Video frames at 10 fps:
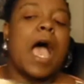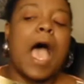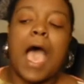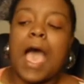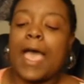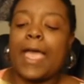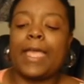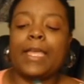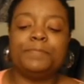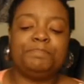
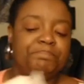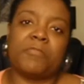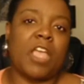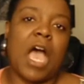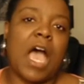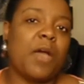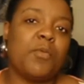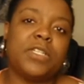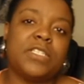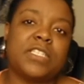I, I
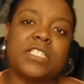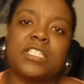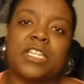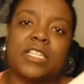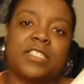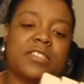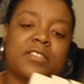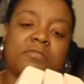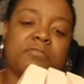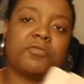wouldn't suggest
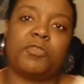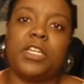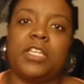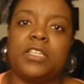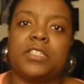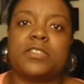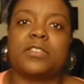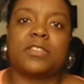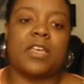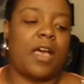reading this
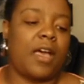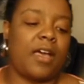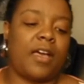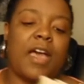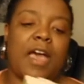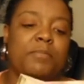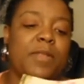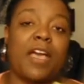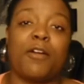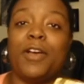uh, I'm
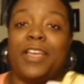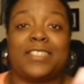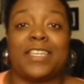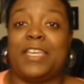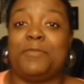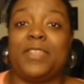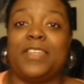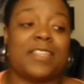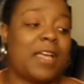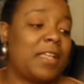not going to keep
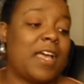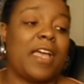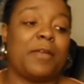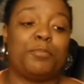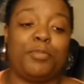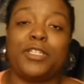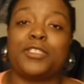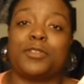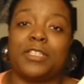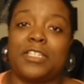these. I, I'm pretty
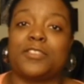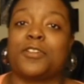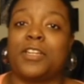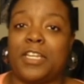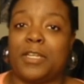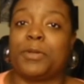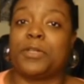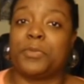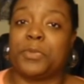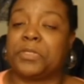sure that these are going to end up at
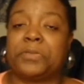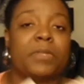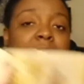Goodwill.